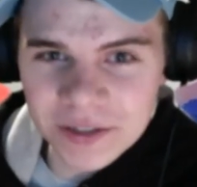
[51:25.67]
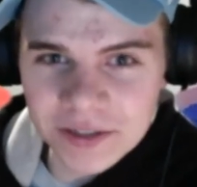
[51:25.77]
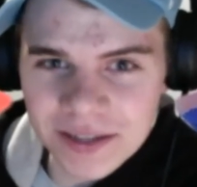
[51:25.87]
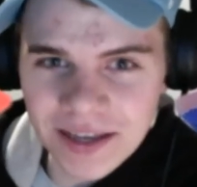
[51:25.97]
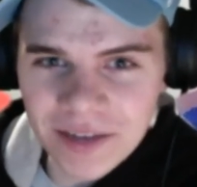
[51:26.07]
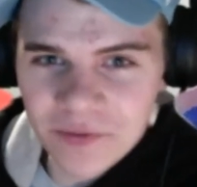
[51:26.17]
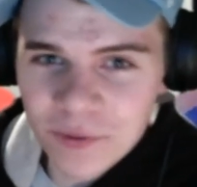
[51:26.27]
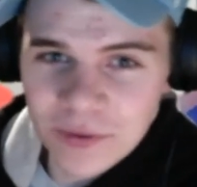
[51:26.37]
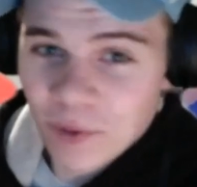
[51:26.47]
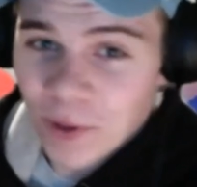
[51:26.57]
She's like, if
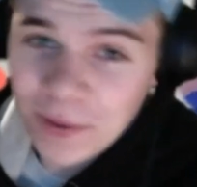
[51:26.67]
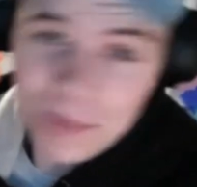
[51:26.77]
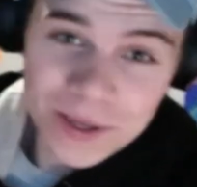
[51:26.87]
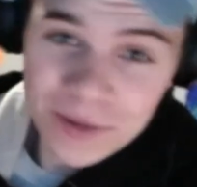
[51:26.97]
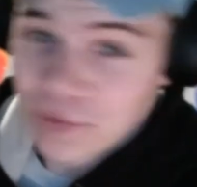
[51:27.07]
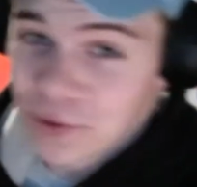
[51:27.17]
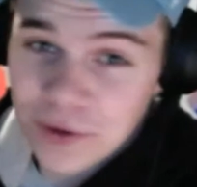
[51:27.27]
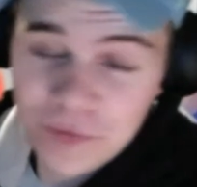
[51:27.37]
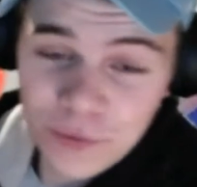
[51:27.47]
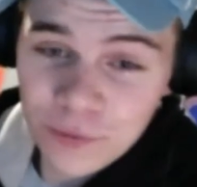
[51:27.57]

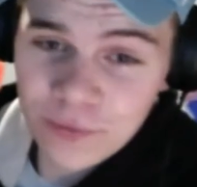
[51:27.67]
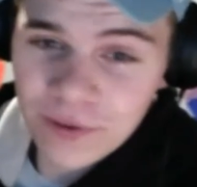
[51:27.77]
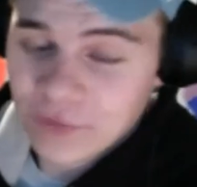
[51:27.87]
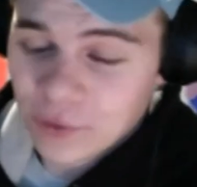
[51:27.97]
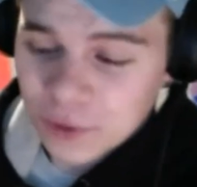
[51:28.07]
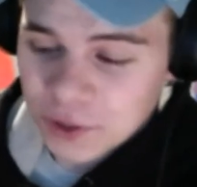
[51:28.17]
you'll